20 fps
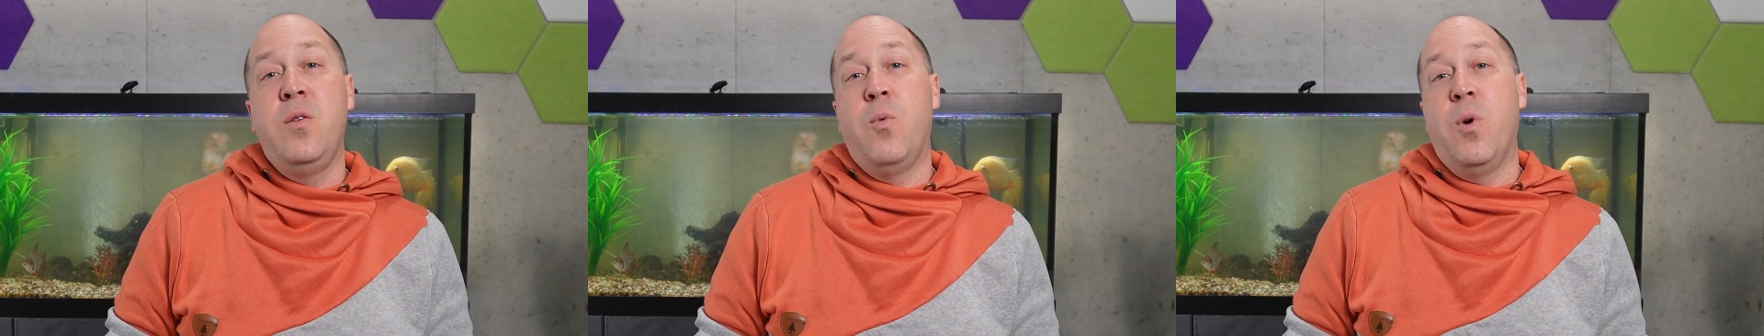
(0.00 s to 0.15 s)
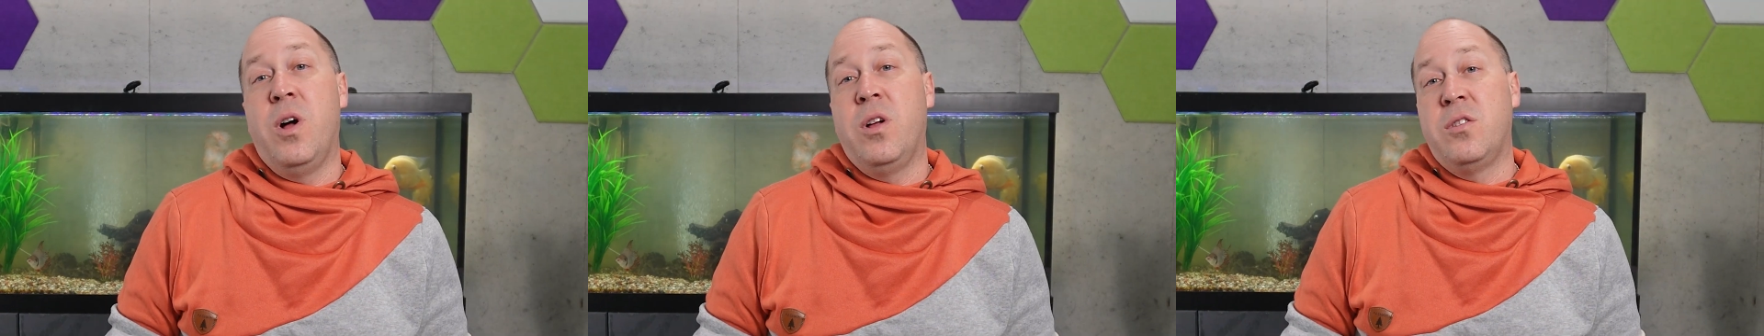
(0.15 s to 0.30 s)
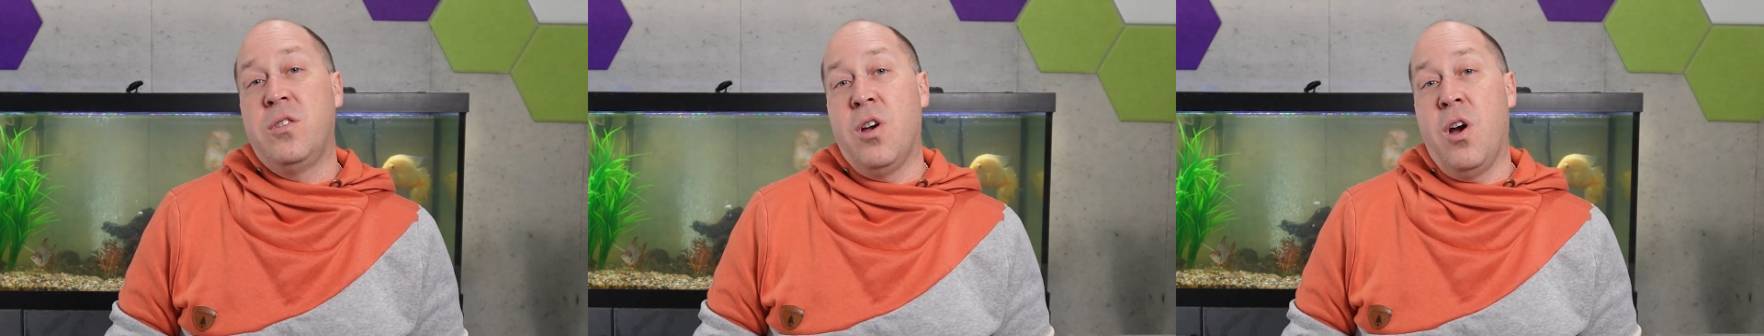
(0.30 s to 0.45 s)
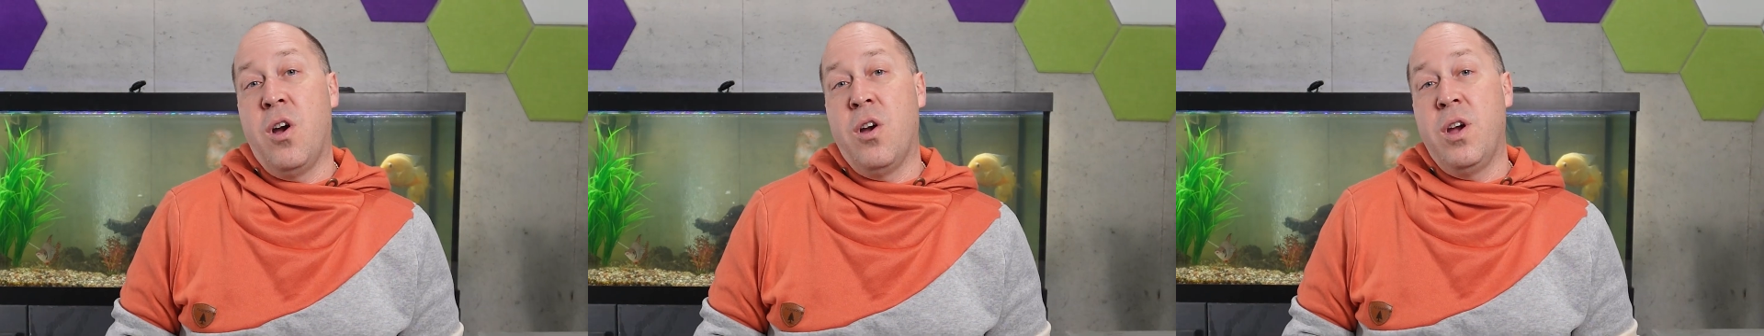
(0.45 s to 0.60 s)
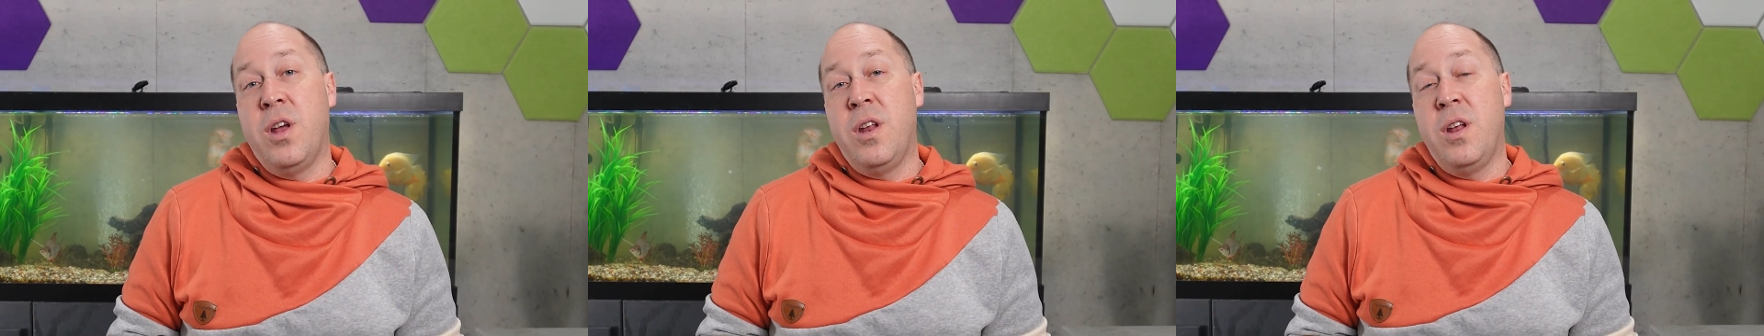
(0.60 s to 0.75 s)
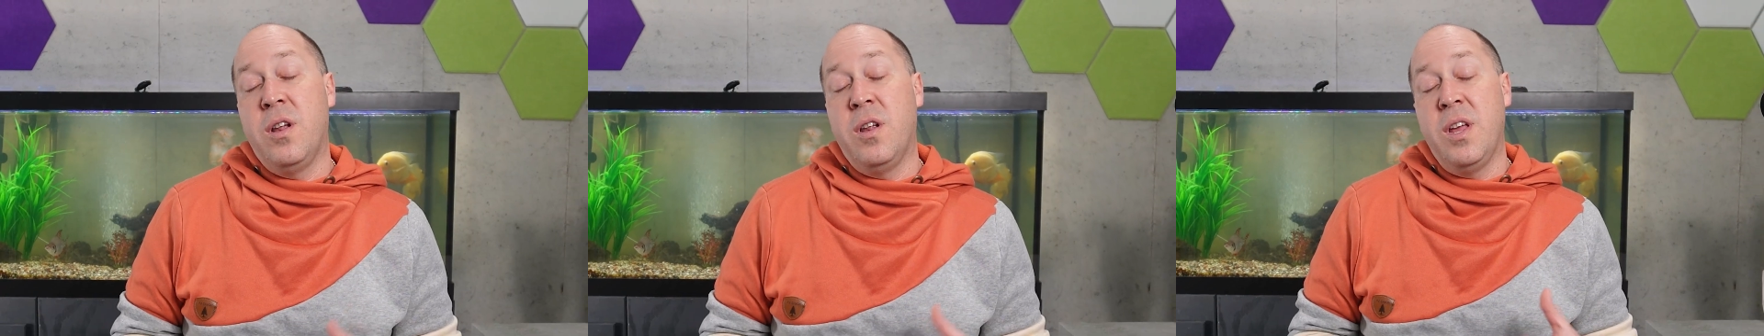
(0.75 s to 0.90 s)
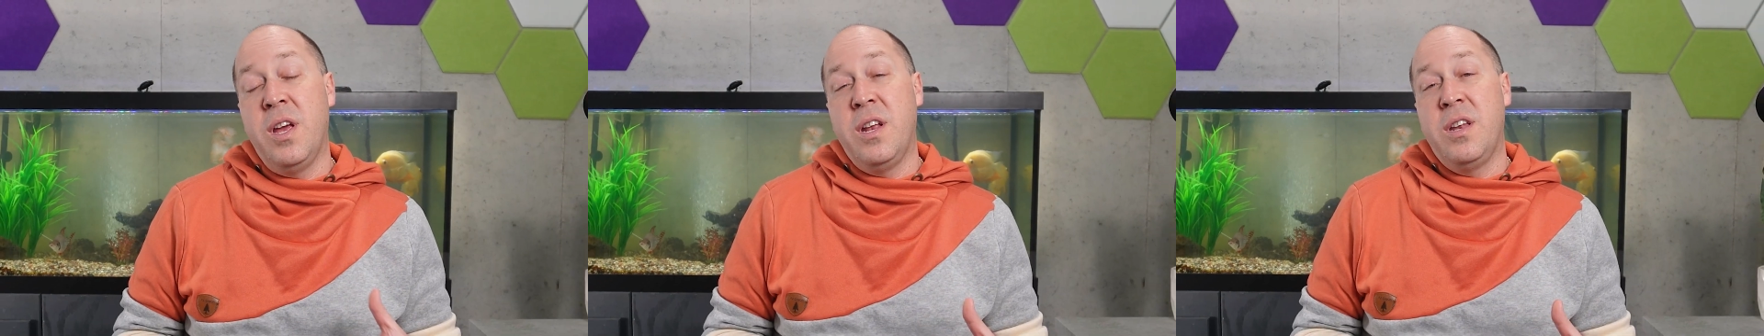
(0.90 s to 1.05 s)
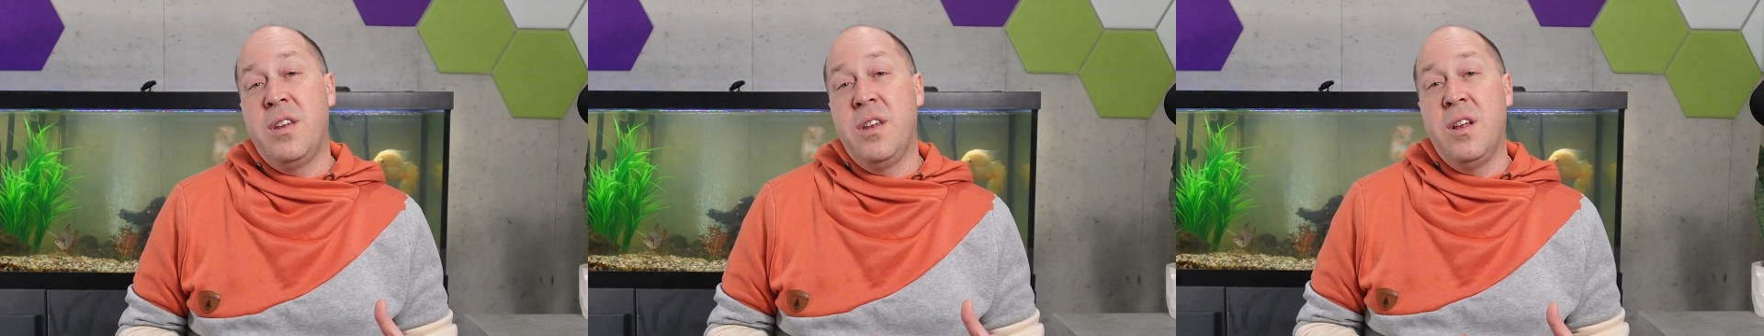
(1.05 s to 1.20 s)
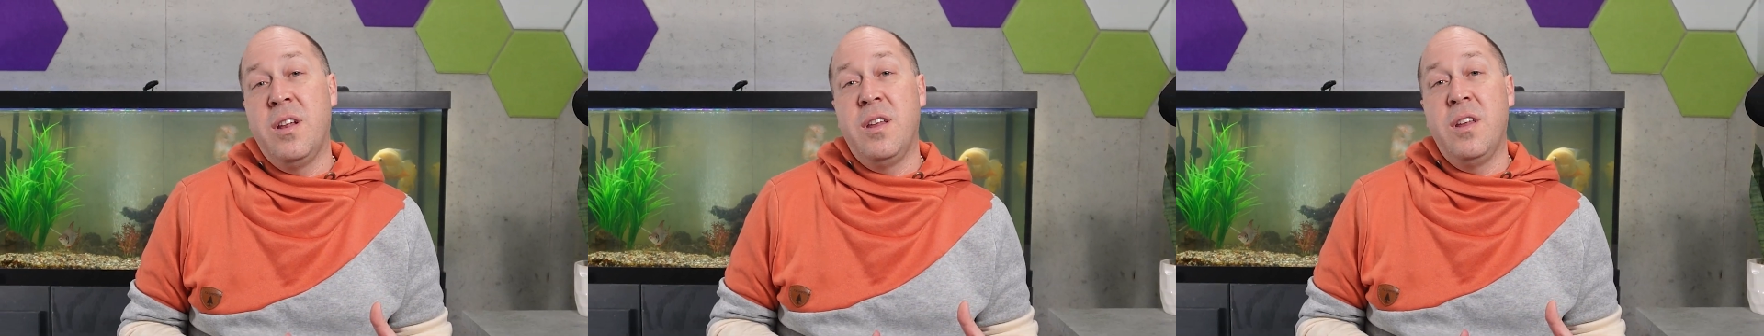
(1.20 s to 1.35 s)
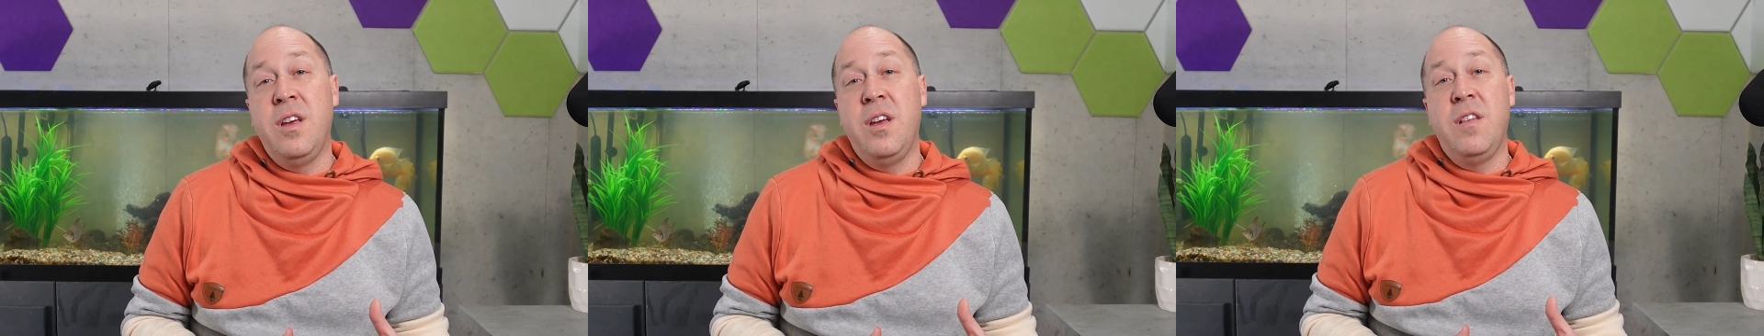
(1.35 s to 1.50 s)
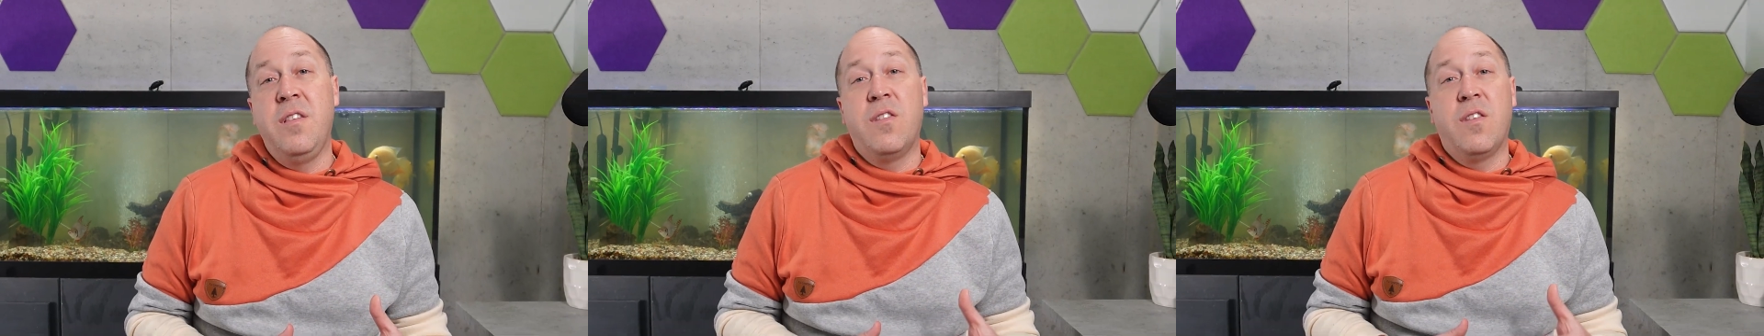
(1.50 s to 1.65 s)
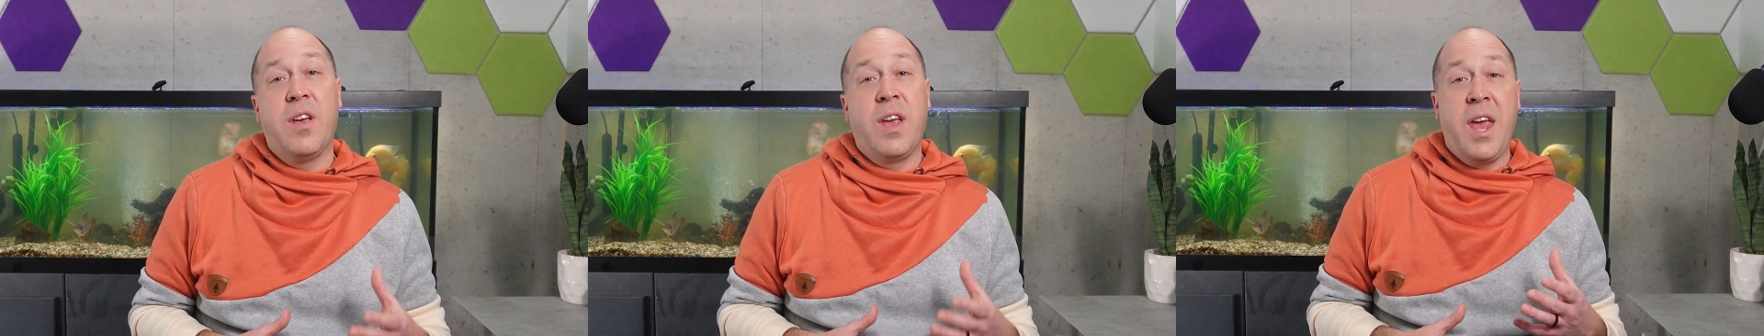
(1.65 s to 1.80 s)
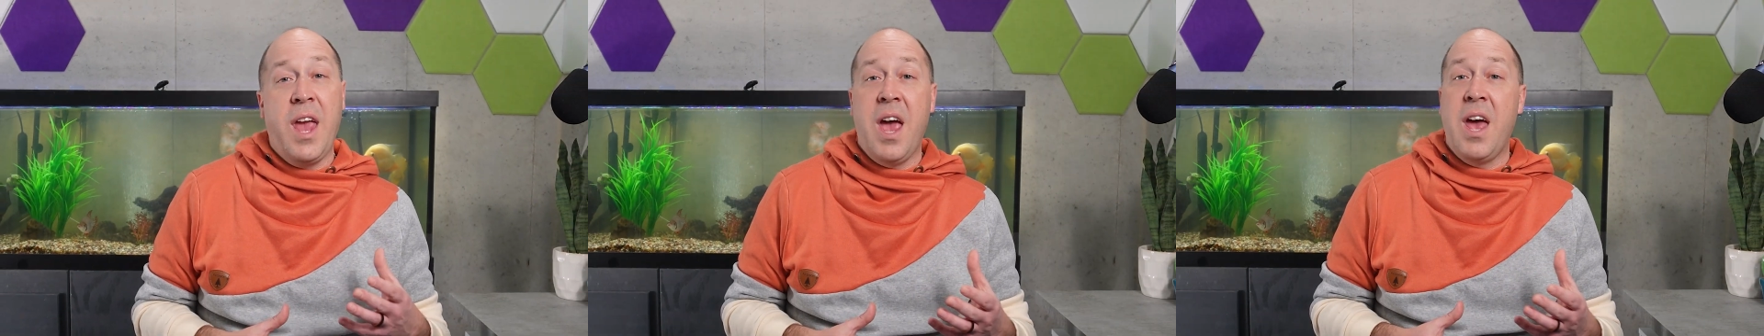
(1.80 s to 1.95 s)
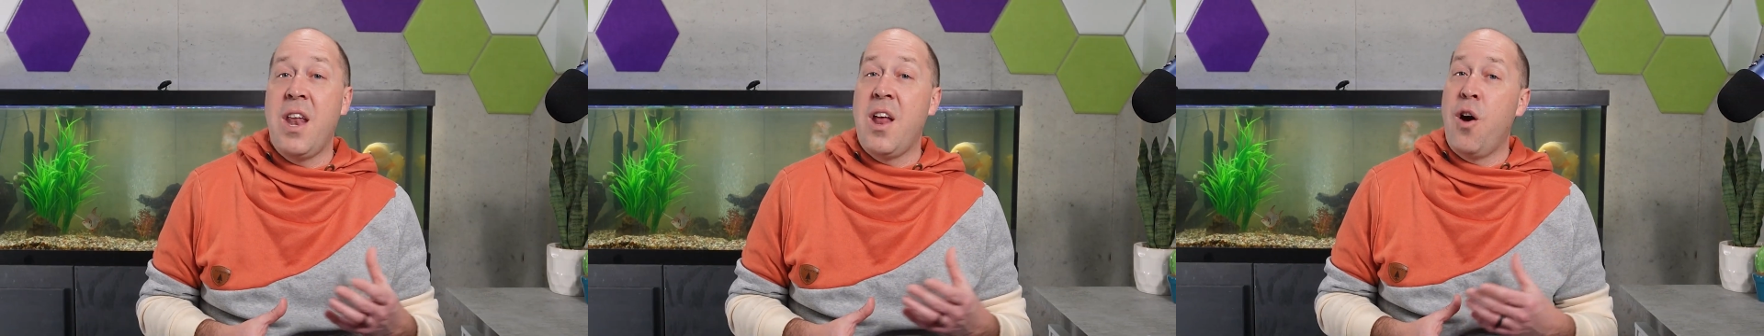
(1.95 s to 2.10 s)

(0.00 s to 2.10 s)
well-targeted LinkedIn leads can